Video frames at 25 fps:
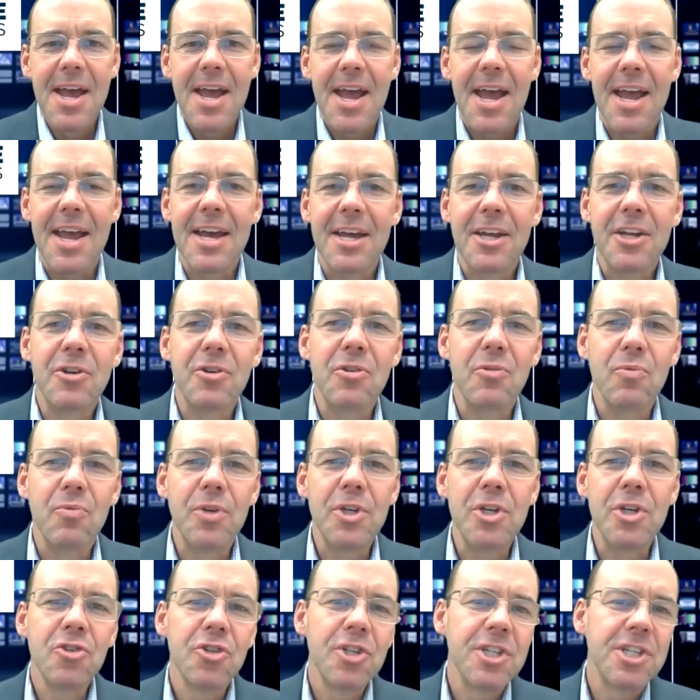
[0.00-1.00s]
And we
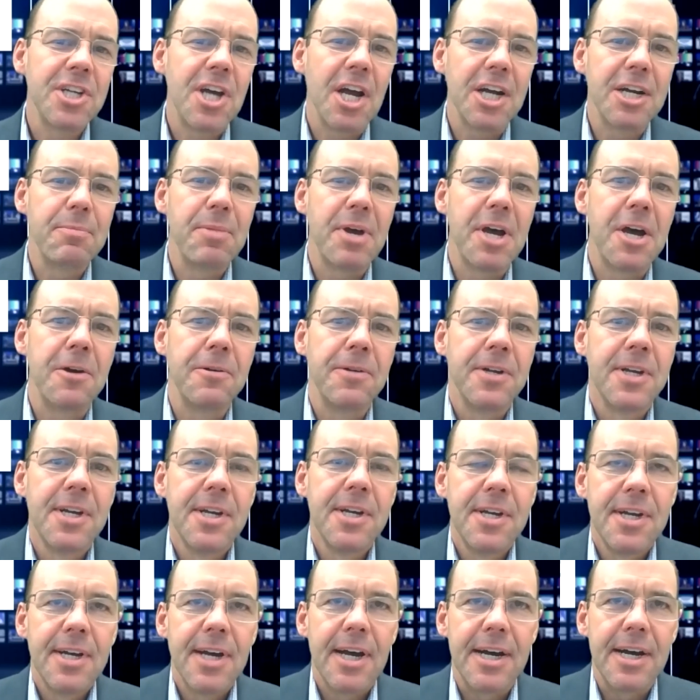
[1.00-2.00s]
usually talk about
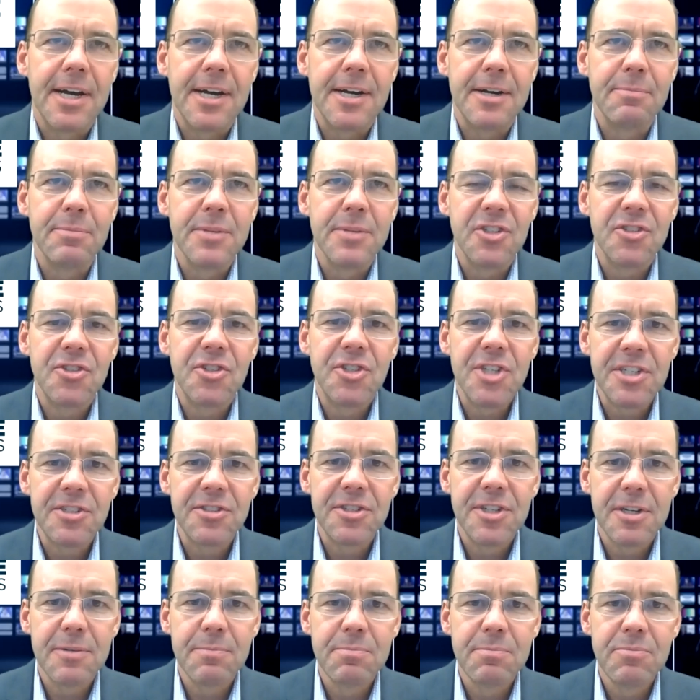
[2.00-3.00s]

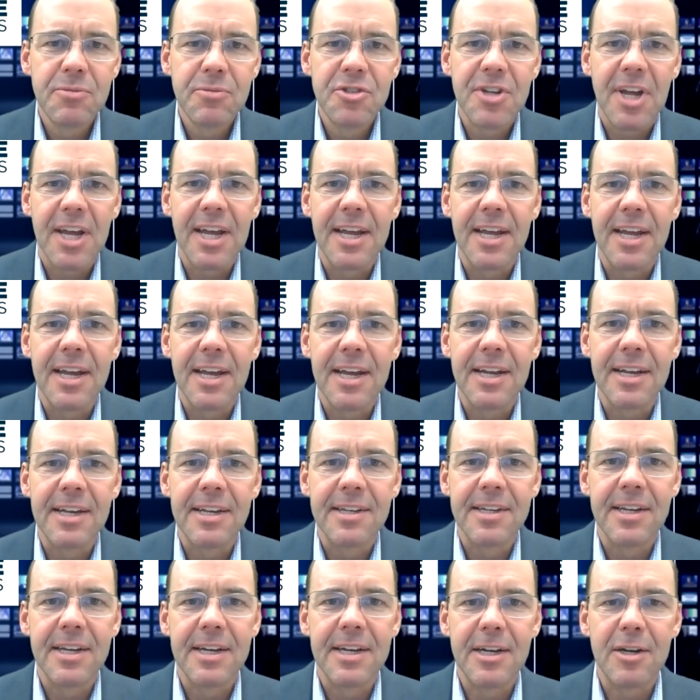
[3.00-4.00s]
systems
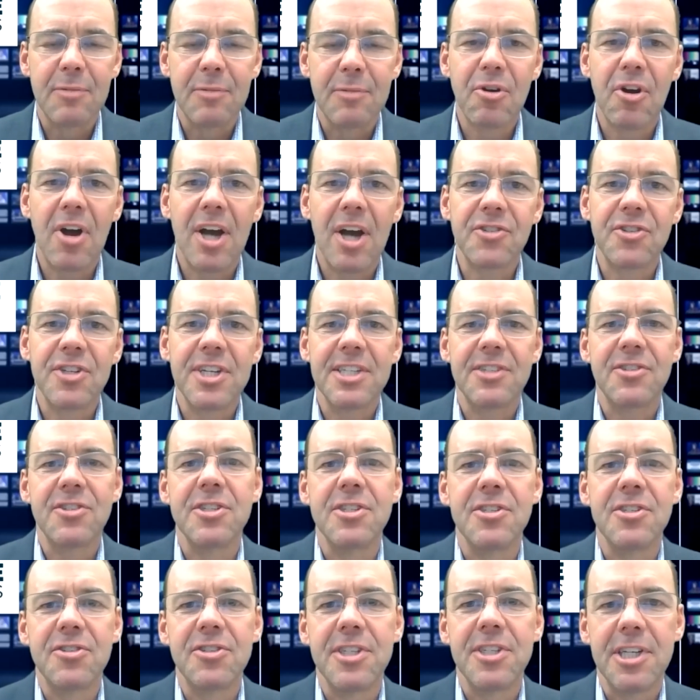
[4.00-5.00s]
and
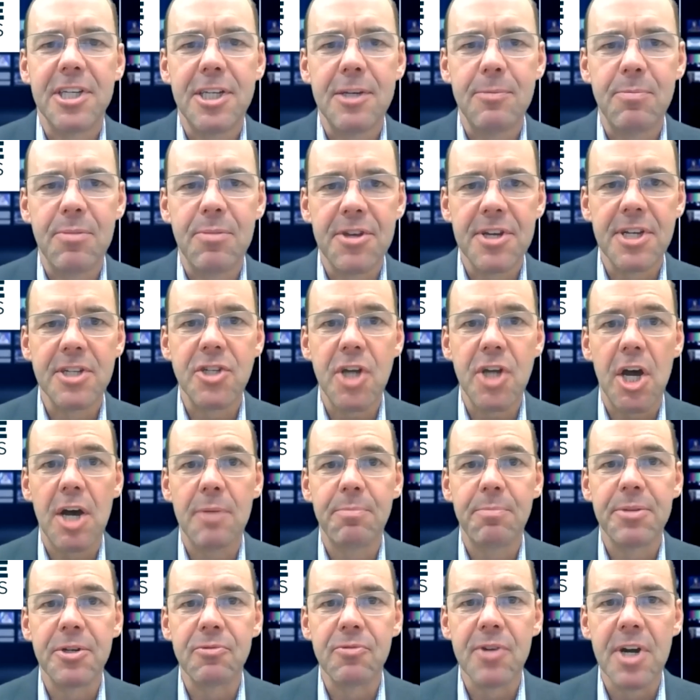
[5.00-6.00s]
processes to keep things
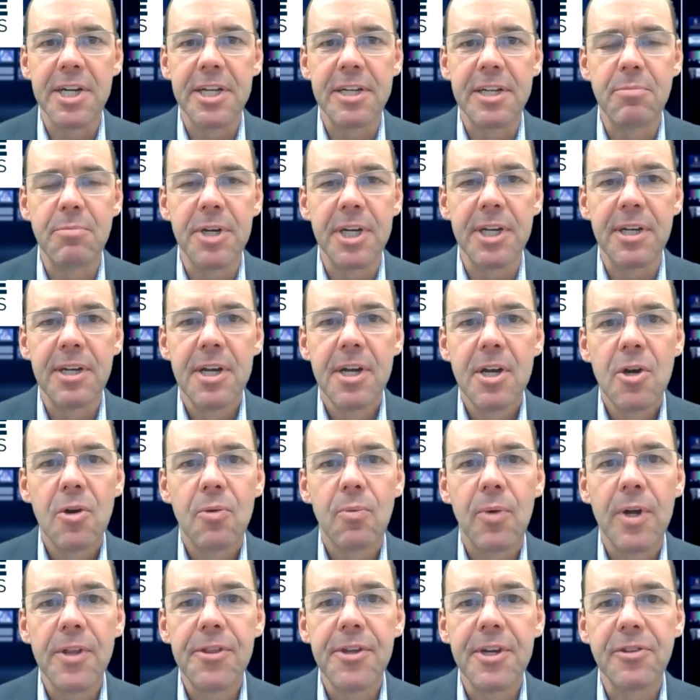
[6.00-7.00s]
up and running. But
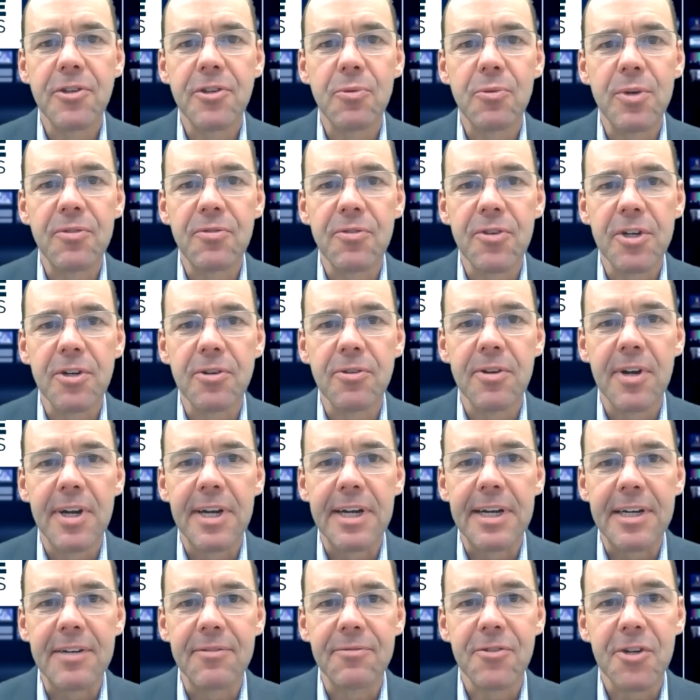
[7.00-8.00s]
one thing that we
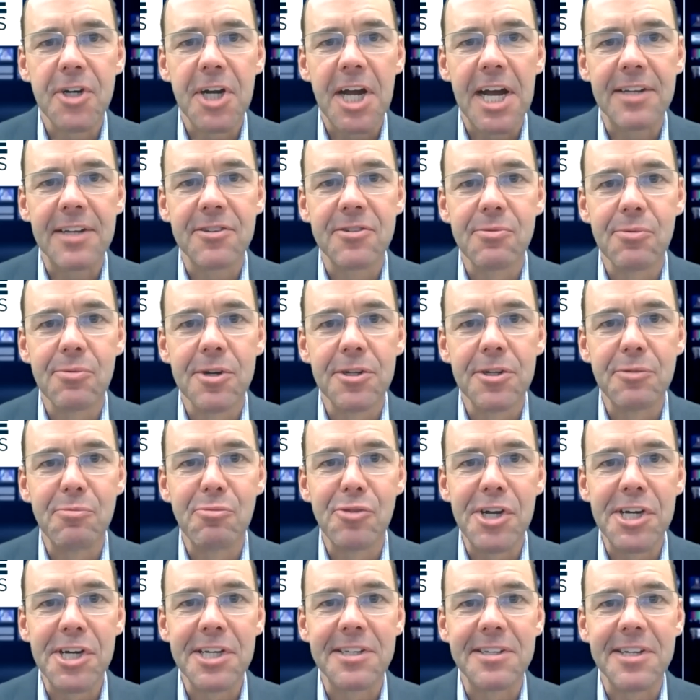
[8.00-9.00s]
forgot to really
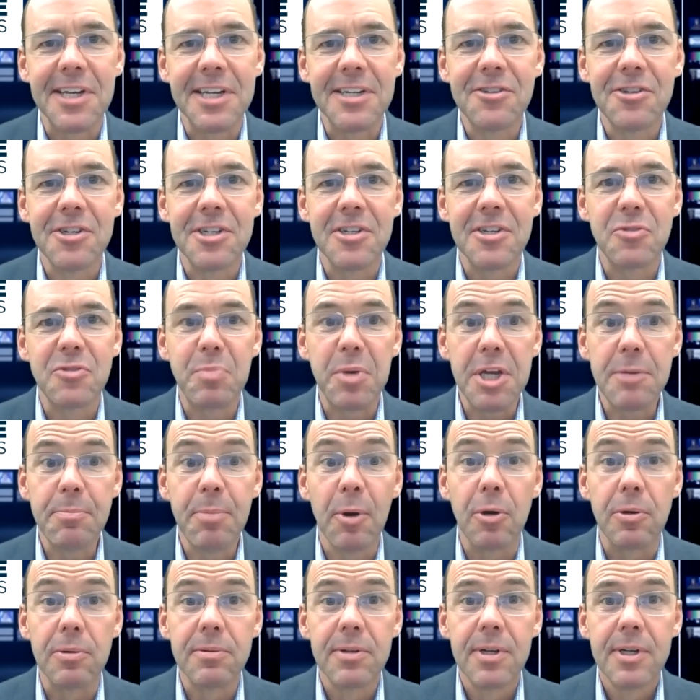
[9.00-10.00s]
bring attention is
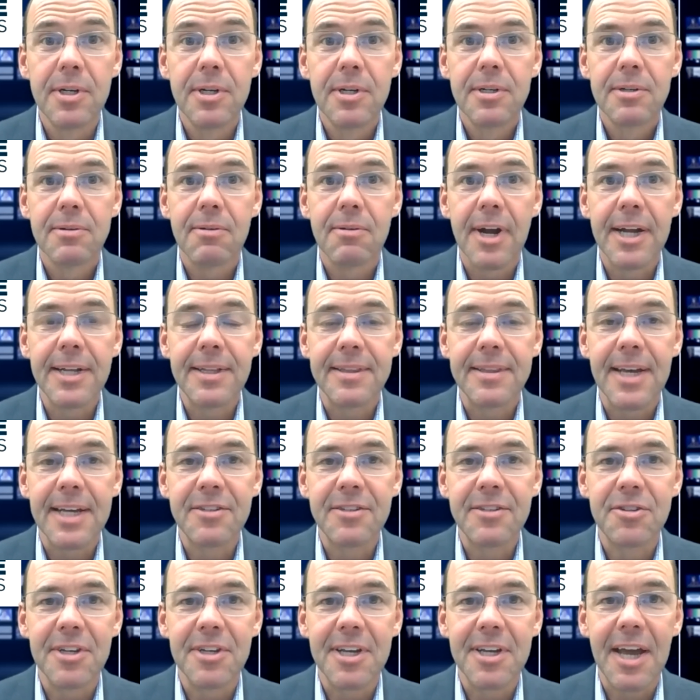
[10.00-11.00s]
people, right?
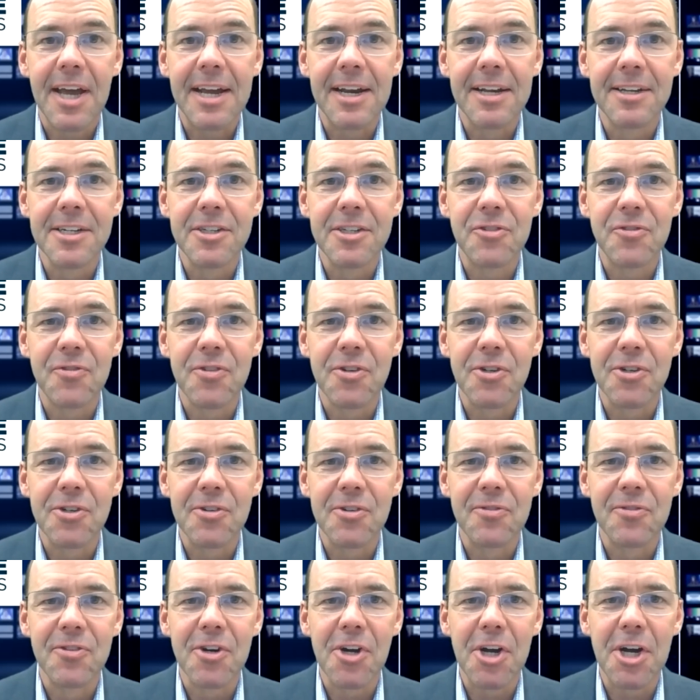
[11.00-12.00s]
That's the catalyst for
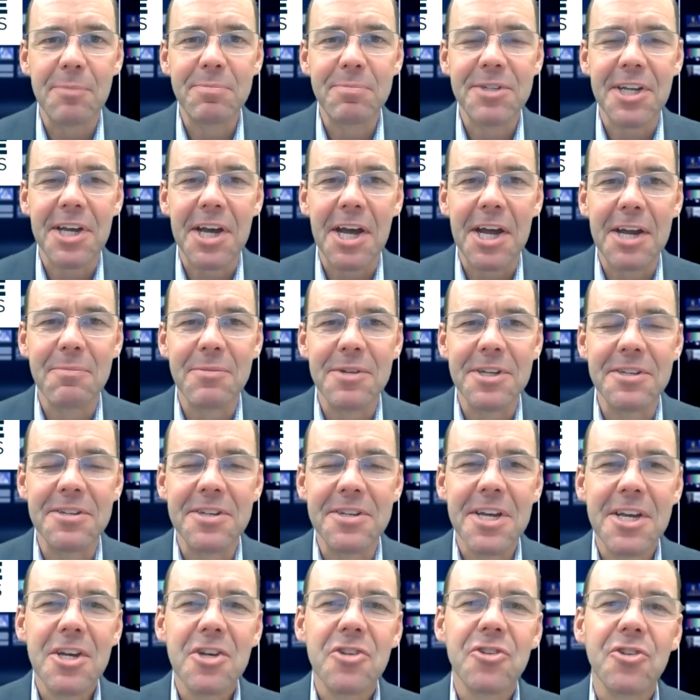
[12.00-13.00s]
uptime. And
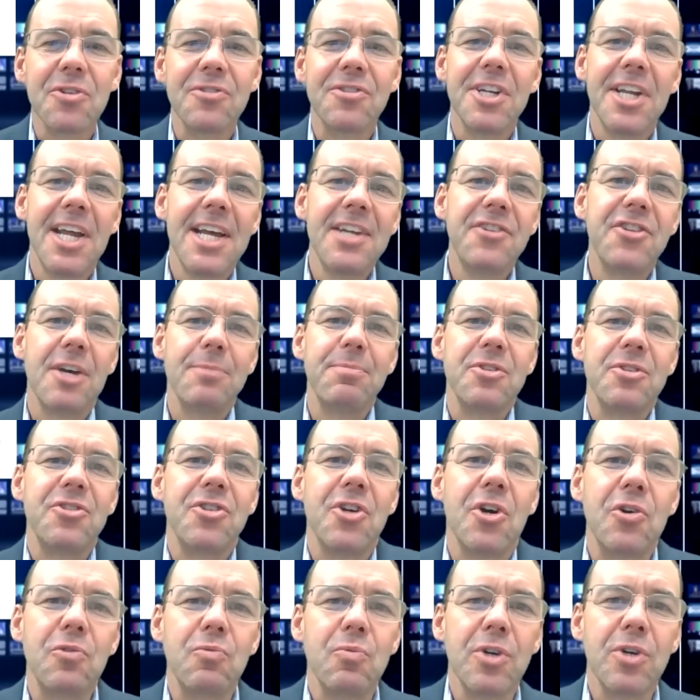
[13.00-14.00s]
so today's
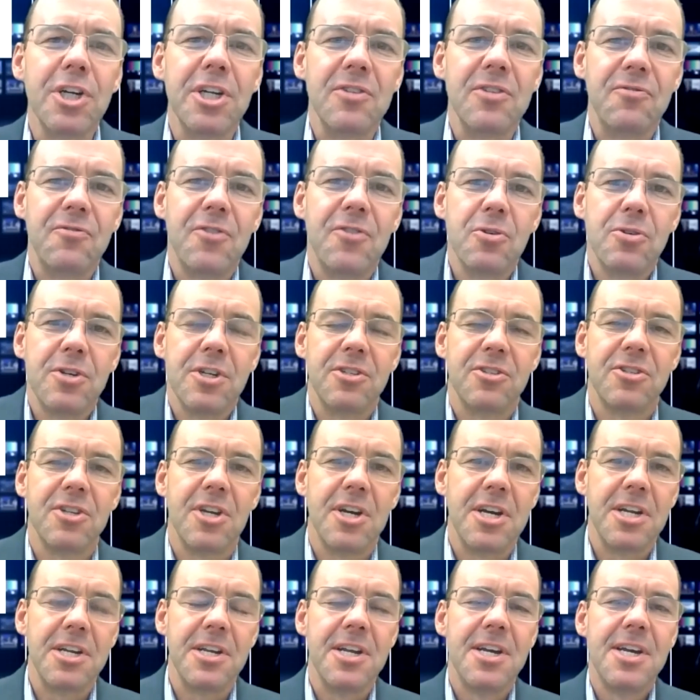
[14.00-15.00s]
episode, we're going to focus
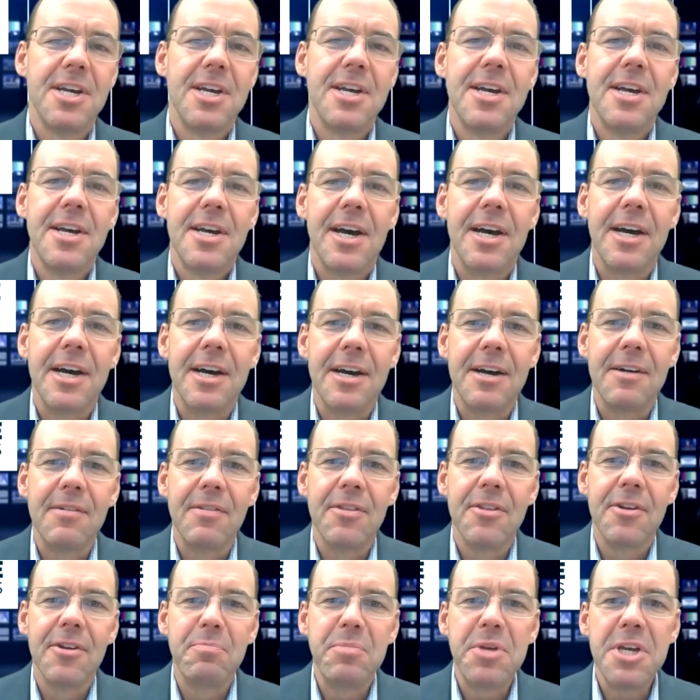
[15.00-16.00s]
on
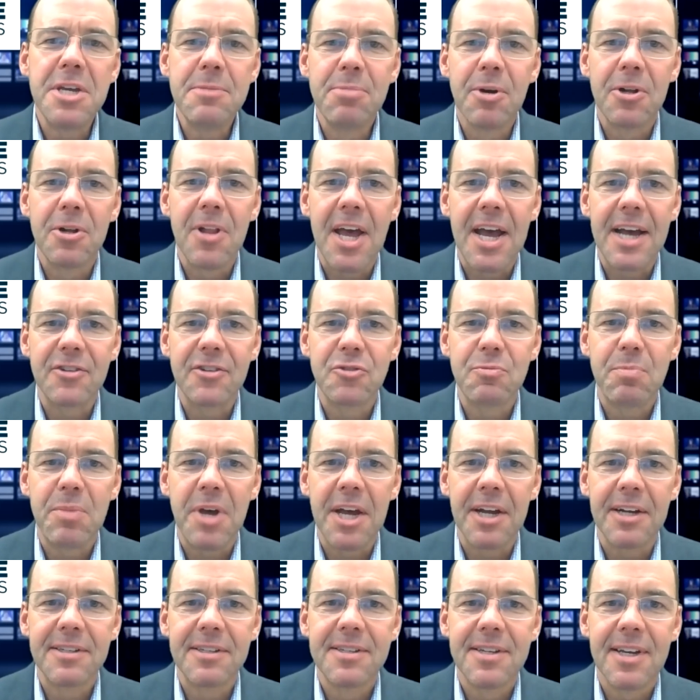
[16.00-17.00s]
the people
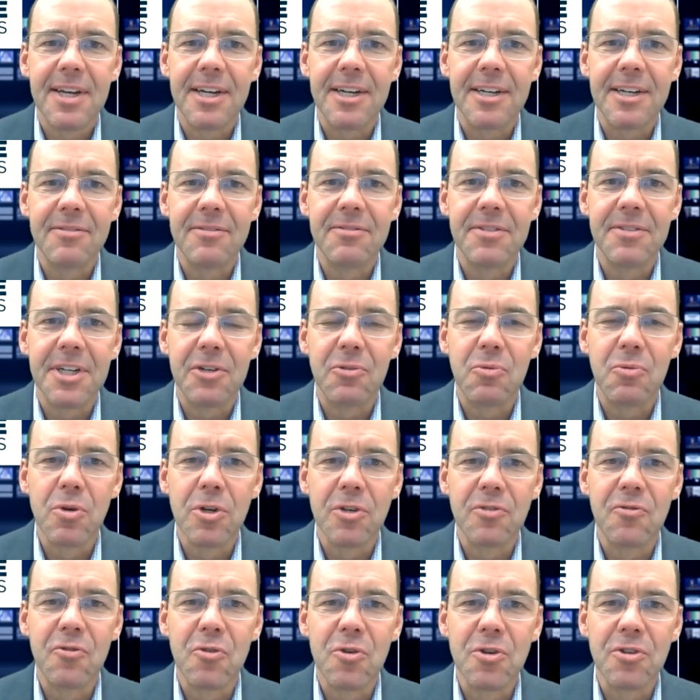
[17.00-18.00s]
aspect of
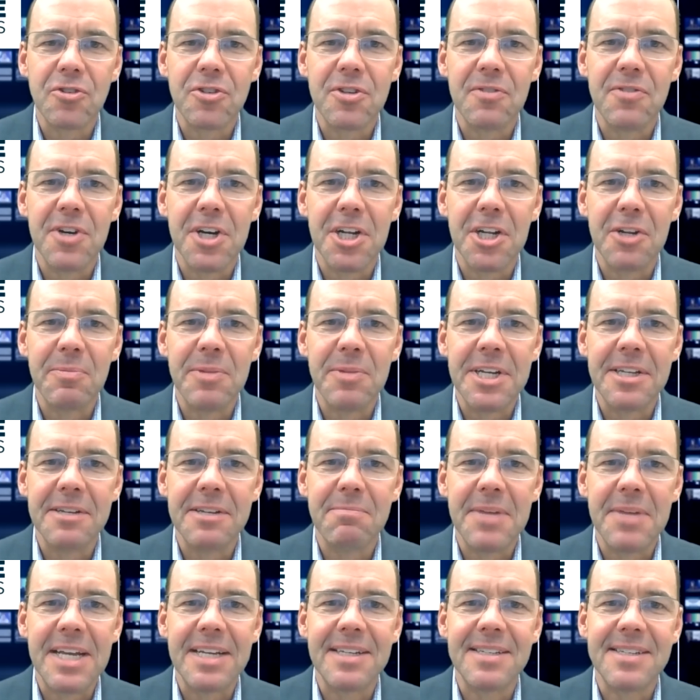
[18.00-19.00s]
workforce development and
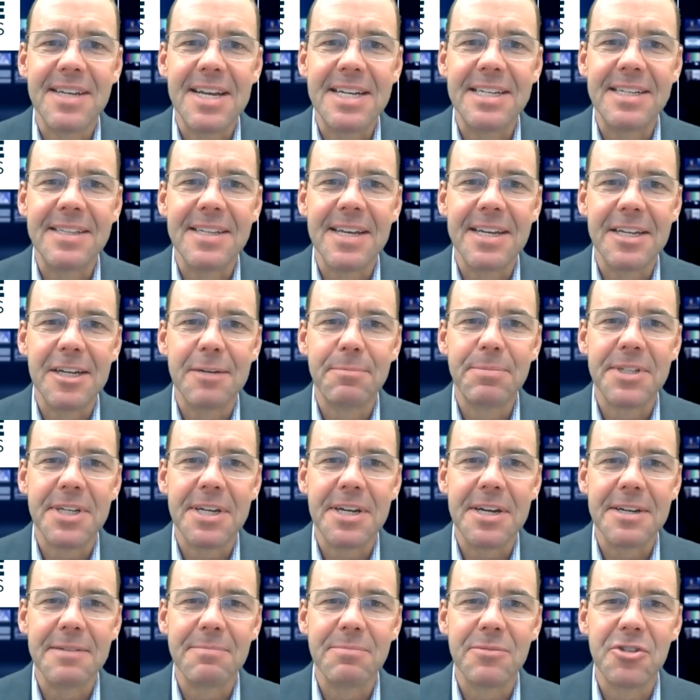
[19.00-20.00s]
maintaining that uptime.